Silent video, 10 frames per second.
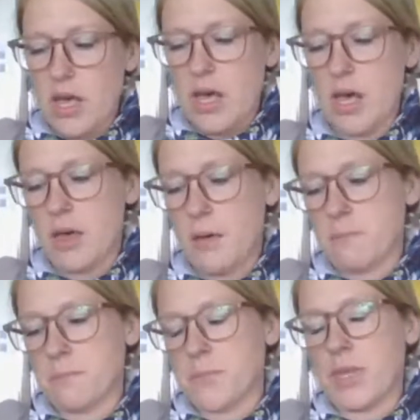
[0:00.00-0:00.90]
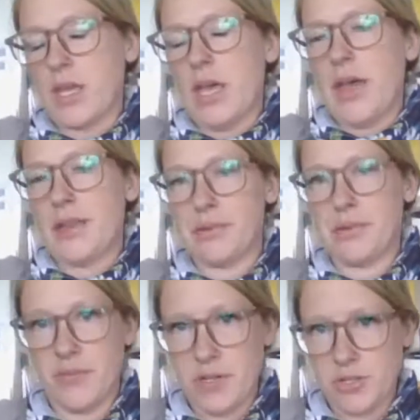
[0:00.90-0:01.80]
Um, it has to be
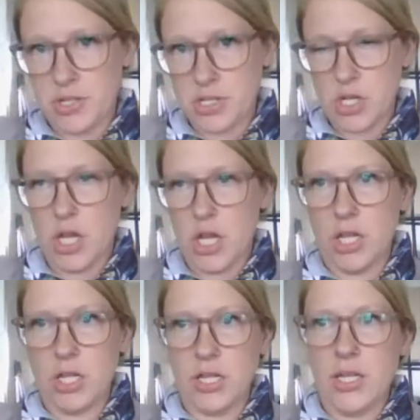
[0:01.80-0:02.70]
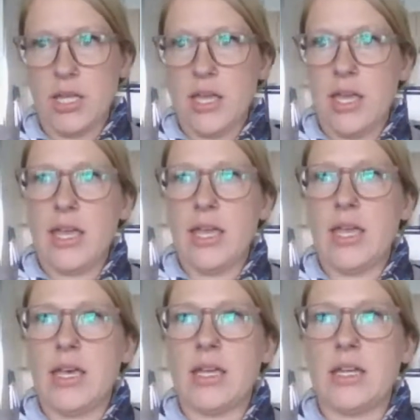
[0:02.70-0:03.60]
seven inches tall.
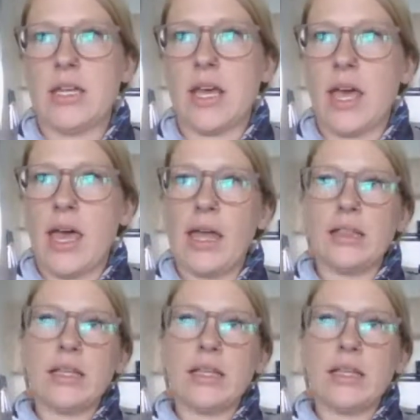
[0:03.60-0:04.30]
And at